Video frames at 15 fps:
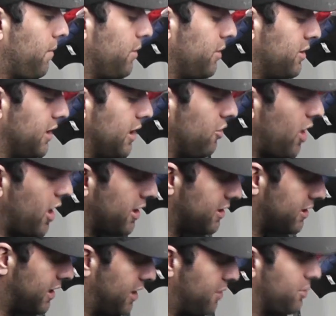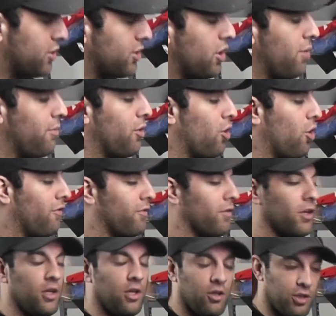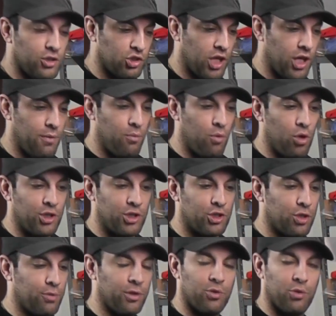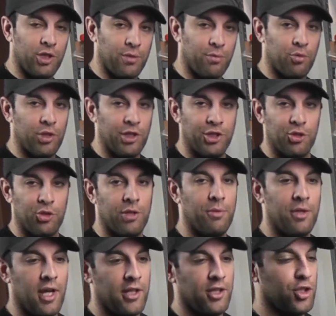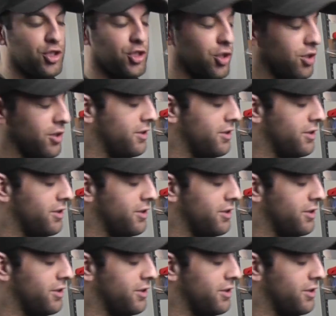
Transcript: You see a lot of steam is coming off. There's a lot of moisture between the pre-treatment and the shirt